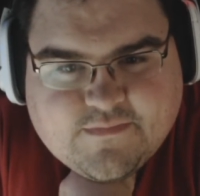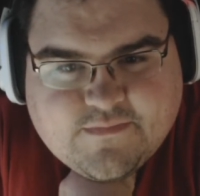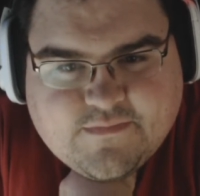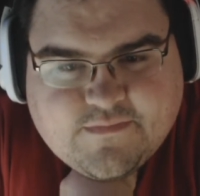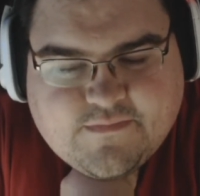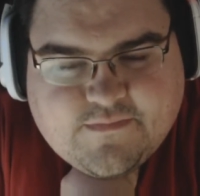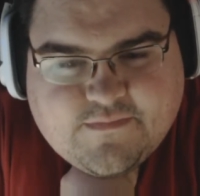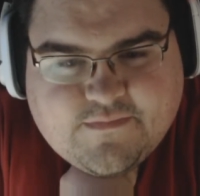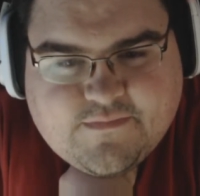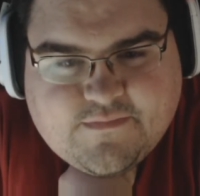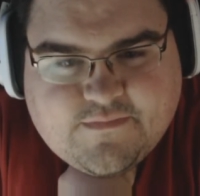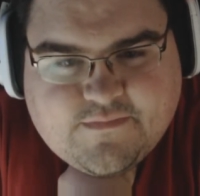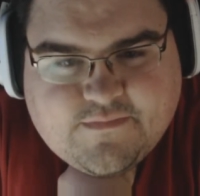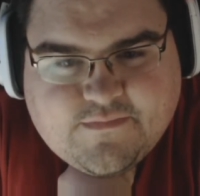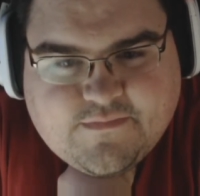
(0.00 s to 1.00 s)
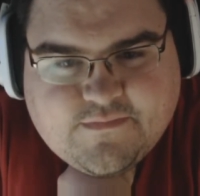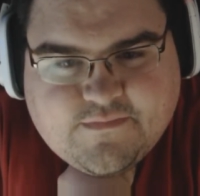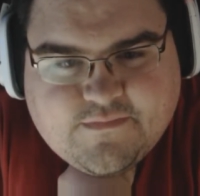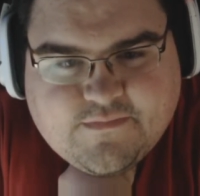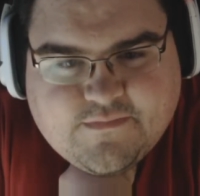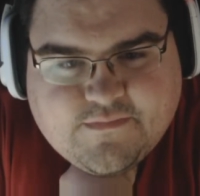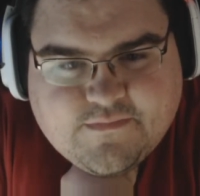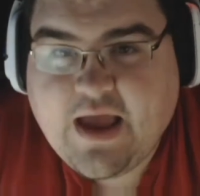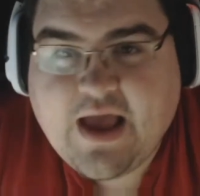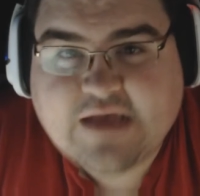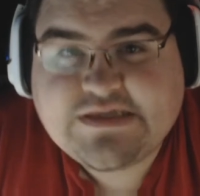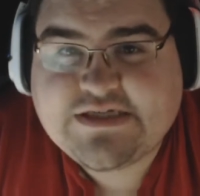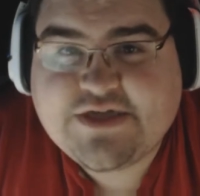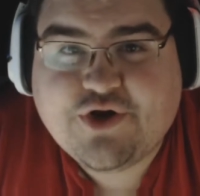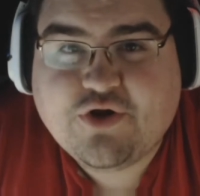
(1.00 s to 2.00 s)
what I used to be. I
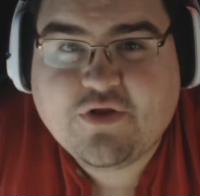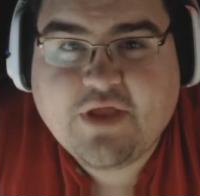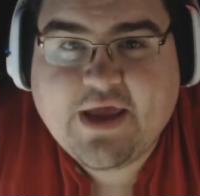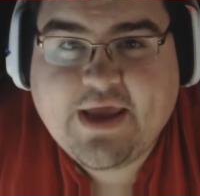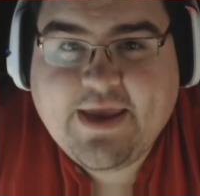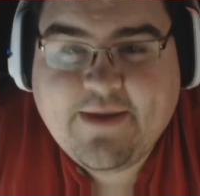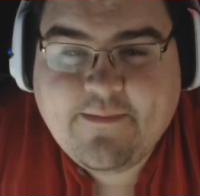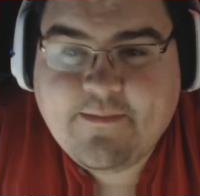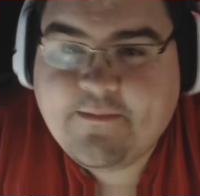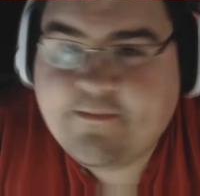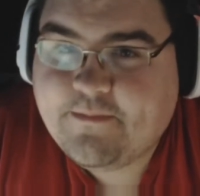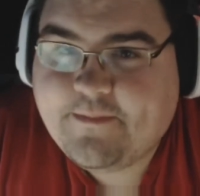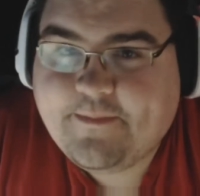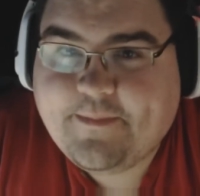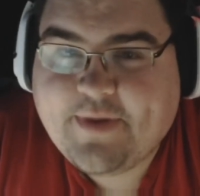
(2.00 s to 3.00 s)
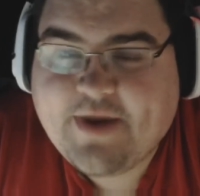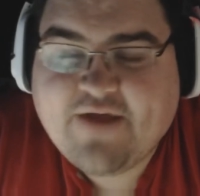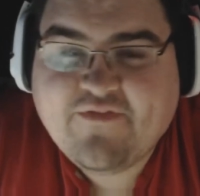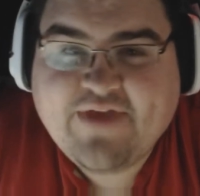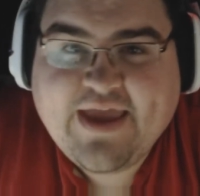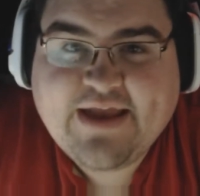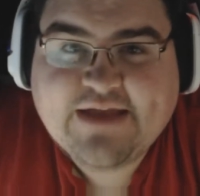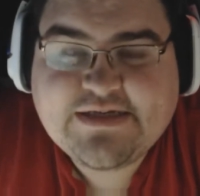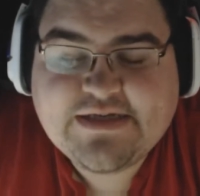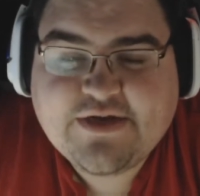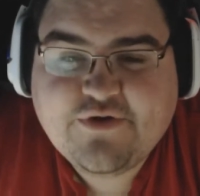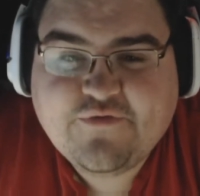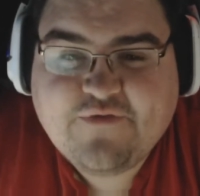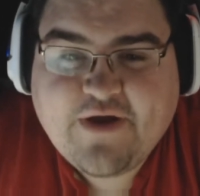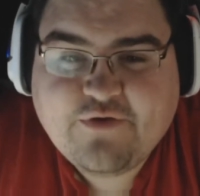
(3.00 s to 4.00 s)
still don't like him, but I've gained some
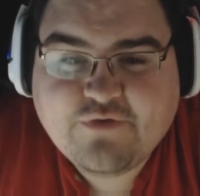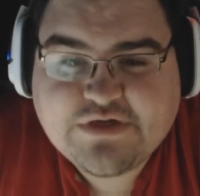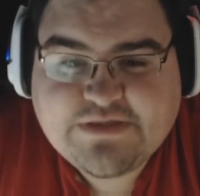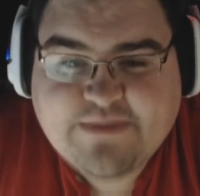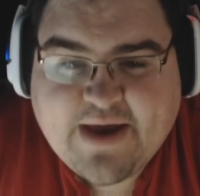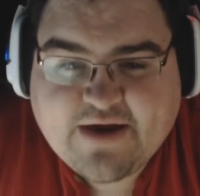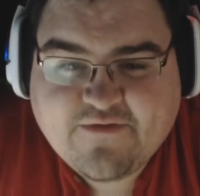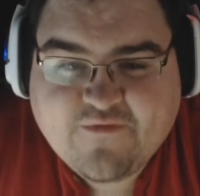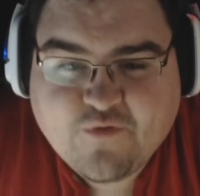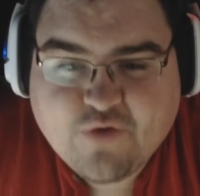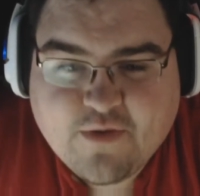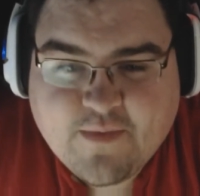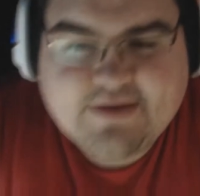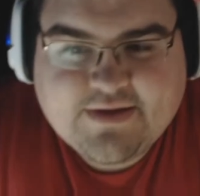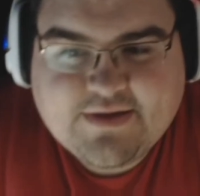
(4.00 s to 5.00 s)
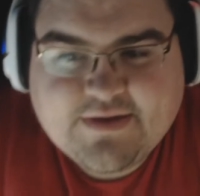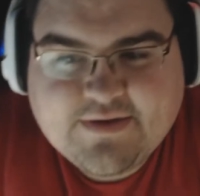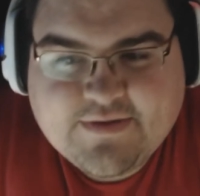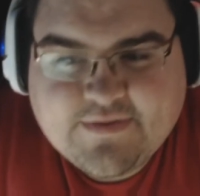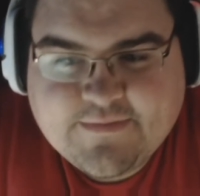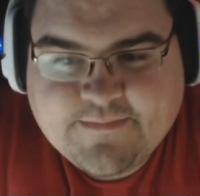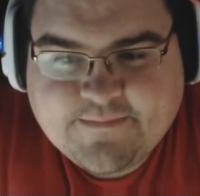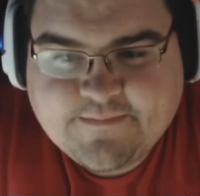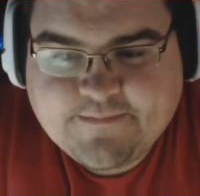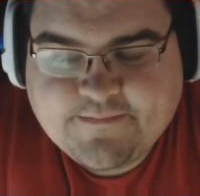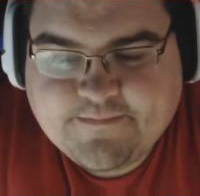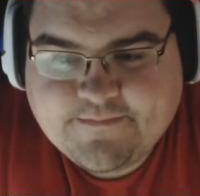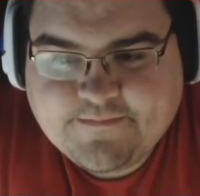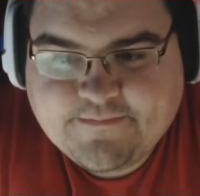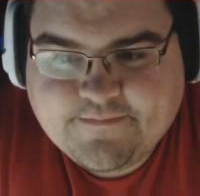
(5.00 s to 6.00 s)
newfound respect for him. Basir
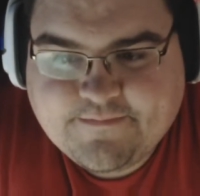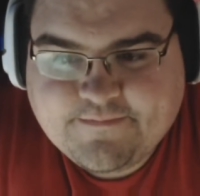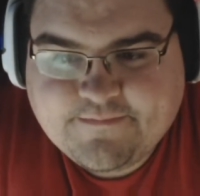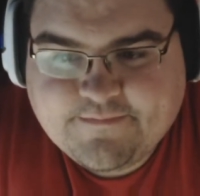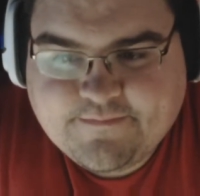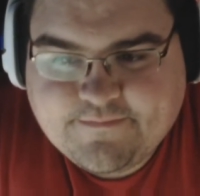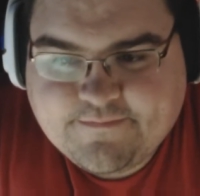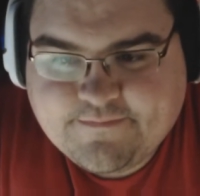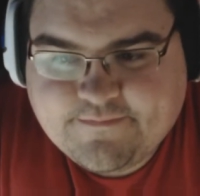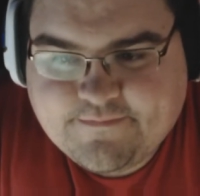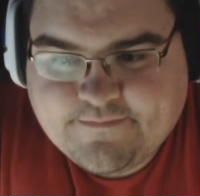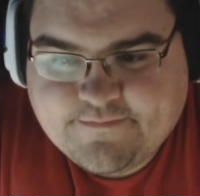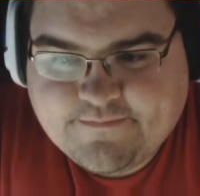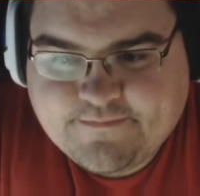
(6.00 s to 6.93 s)
promised you